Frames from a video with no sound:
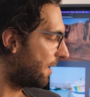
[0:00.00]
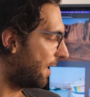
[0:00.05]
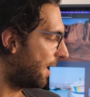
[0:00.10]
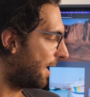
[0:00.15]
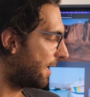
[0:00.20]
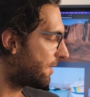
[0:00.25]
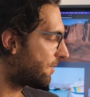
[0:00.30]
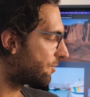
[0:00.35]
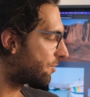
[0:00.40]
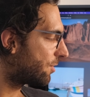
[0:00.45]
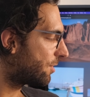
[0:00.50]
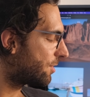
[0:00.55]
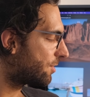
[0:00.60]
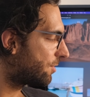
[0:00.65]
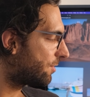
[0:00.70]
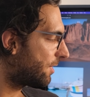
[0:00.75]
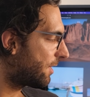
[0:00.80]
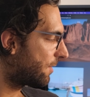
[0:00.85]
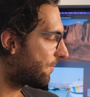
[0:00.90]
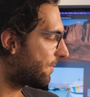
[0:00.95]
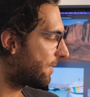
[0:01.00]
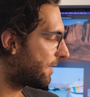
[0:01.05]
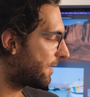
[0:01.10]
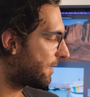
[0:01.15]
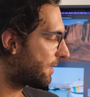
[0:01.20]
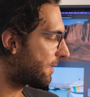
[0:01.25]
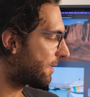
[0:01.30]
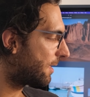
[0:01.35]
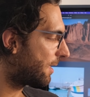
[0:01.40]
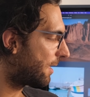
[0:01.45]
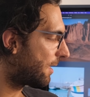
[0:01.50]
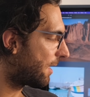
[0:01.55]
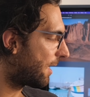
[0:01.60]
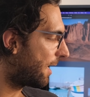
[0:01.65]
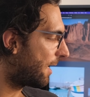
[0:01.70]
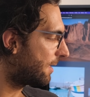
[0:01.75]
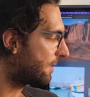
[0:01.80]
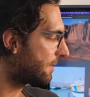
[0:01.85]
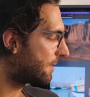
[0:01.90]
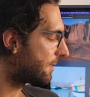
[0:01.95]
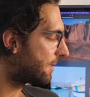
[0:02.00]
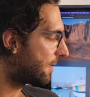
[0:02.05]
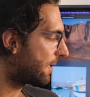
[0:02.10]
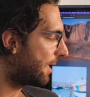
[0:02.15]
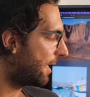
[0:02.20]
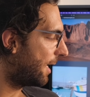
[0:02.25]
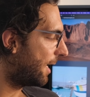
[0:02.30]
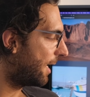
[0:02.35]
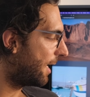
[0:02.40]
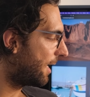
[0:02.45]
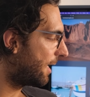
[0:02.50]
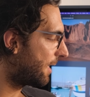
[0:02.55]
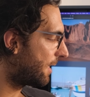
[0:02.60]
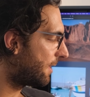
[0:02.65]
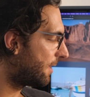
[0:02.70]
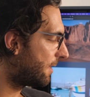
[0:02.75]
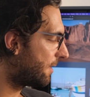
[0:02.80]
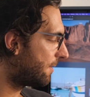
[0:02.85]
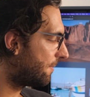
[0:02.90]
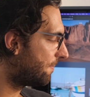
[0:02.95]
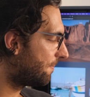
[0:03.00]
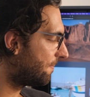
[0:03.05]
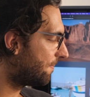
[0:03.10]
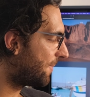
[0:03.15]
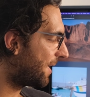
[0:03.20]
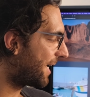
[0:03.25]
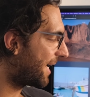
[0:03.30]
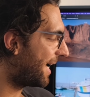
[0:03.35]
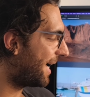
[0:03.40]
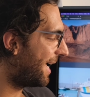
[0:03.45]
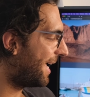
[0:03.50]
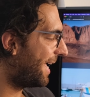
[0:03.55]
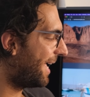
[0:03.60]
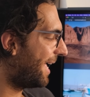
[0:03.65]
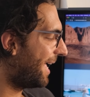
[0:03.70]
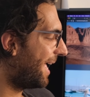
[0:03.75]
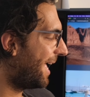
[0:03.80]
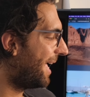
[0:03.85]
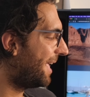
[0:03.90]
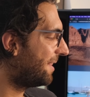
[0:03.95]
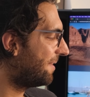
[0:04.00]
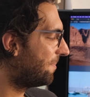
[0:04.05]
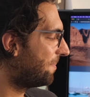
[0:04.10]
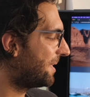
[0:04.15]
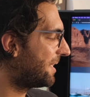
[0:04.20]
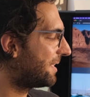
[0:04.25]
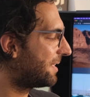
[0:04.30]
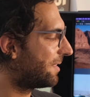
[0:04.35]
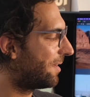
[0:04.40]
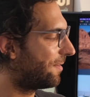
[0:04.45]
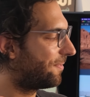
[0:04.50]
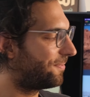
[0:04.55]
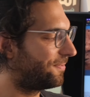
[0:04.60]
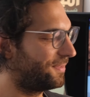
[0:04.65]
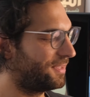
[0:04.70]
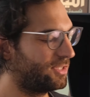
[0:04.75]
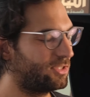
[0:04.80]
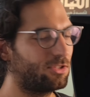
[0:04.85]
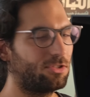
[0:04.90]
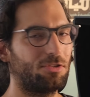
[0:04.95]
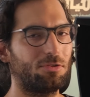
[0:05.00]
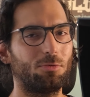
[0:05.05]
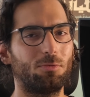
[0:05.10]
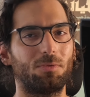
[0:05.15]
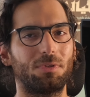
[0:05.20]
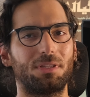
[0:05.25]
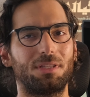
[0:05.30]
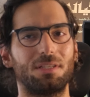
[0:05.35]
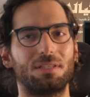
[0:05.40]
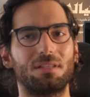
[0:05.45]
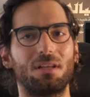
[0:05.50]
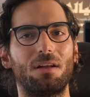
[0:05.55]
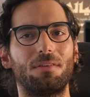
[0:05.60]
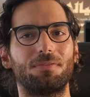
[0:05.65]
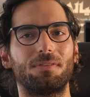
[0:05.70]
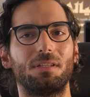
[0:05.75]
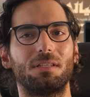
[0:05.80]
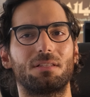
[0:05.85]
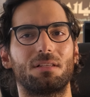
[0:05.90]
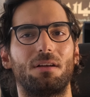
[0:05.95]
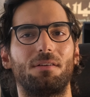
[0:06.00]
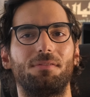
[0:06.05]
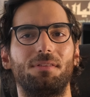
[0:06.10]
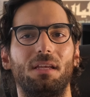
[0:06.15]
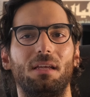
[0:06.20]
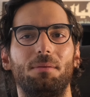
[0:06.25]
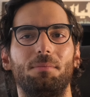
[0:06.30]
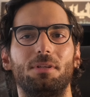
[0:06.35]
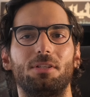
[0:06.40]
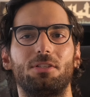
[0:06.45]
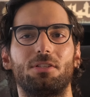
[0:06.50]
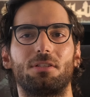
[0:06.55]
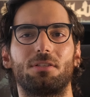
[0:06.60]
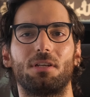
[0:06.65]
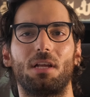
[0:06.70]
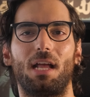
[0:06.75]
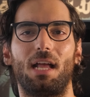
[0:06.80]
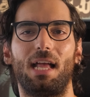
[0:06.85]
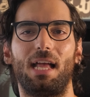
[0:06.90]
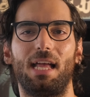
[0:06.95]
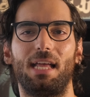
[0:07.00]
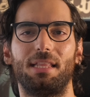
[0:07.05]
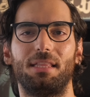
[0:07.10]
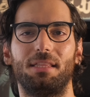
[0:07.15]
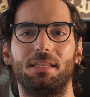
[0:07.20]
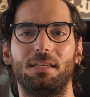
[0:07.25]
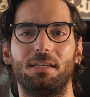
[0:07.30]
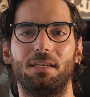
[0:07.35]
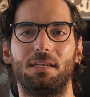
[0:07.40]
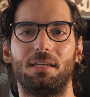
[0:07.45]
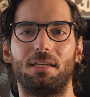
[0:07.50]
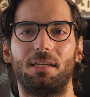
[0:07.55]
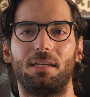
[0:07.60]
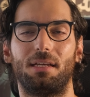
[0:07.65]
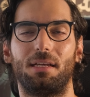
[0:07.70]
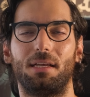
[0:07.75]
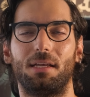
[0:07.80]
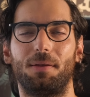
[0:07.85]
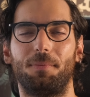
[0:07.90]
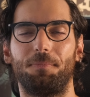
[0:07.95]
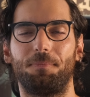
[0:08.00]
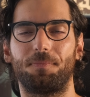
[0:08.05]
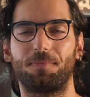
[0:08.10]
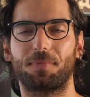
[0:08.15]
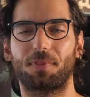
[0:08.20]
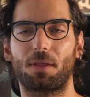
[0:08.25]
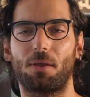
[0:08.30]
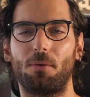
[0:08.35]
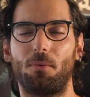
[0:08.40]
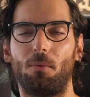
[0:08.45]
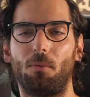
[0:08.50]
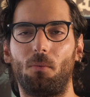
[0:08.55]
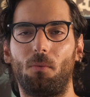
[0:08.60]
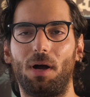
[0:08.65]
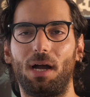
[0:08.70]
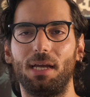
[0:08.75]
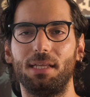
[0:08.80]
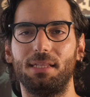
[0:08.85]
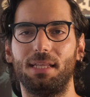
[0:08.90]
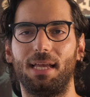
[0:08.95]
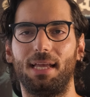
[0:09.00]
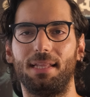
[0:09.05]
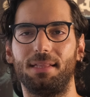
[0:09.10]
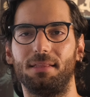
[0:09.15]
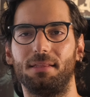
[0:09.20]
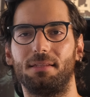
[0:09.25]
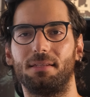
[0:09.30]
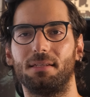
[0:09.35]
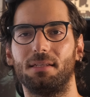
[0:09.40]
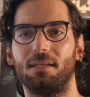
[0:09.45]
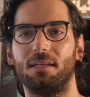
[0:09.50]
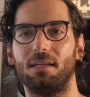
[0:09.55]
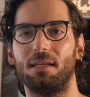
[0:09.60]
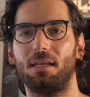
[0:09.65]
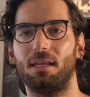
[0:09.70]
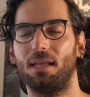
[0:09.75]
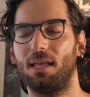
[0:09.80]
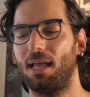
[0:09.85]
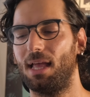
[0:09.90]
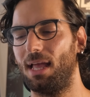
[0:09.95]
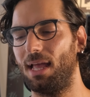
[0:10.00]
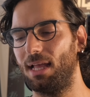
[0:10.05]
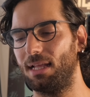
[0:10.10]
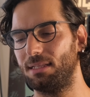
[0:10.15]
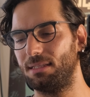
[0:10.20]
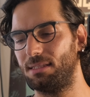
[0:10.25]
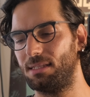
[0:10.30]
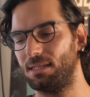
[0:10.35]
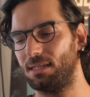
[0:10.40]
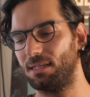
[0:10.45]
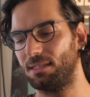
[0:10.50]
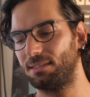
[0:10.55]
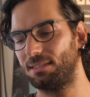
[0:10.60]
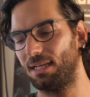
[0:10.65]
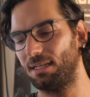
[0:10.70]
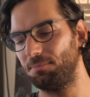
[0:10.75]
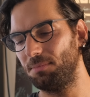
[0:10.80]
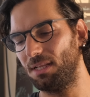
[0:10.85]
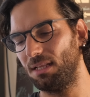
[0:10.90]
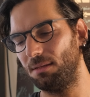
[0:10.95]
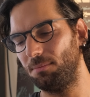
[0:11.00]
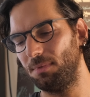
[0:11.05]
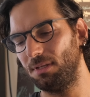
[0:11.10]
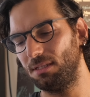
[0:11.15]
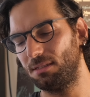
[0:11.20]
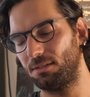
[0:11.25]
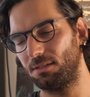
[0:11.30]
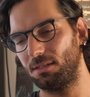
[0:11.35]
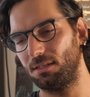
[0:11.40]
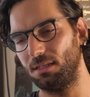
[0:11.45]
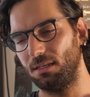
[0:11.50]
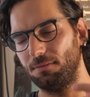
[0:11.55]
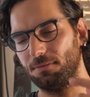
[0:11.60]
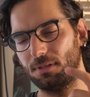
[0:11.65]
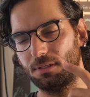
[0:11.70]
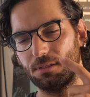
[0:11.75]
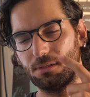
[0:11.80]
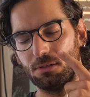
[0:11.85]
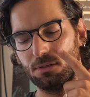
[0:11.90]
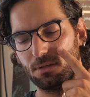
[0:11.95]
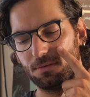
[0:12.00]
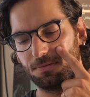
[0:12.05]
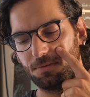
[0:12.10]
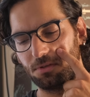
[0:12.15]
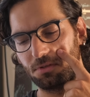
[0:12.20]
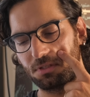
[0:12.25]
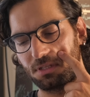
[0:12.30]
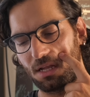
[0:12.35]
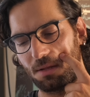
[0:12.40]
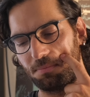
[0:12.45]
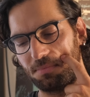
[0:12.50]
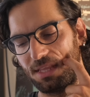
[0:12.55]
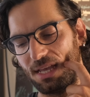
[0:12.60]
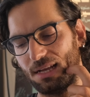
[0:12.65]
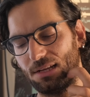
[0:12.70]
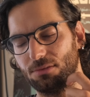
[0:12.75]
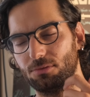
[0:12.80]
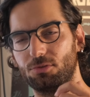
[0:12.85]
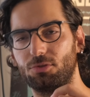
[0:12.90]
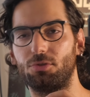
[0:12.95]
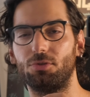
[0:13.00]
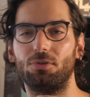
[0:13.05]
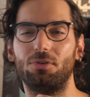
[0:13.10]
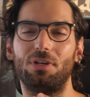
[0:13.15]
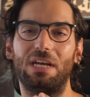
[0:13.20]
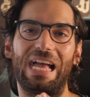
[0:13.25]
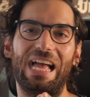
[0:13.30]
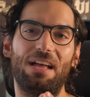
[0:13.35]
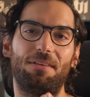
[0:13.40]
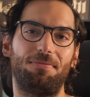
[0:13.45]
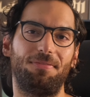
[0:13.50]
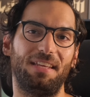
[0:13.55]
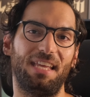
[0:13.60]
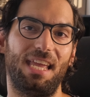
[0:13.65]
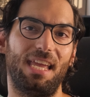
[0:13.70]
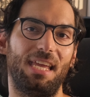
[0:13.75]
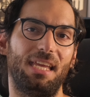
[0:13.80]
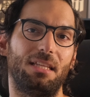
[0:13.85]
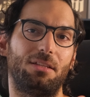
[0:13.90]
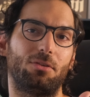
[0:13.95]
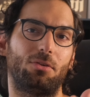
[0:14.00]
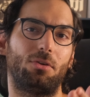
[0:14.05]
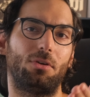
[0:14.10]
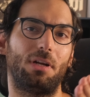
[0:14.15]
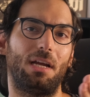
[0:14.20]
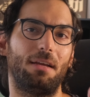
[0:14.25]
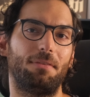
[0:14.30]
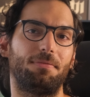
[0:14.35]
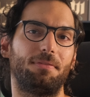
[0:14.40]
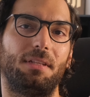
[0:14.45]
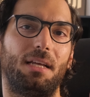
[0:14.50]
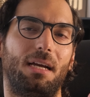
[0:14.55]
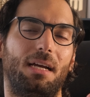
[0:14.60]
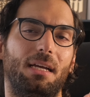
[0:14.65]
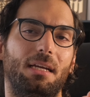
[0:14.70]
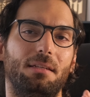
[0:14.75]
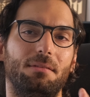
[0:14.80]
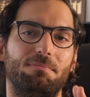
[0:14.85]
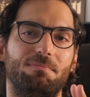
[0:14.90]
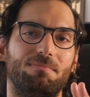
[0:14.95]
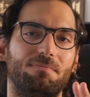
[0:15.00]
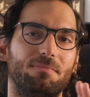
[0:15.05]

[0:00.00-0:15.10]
I enjoy shooting with it a lot, but I had a bit of issue with the softness of the image at the wide end. At the 10 millimeter, even if you stop down to f8 or f9,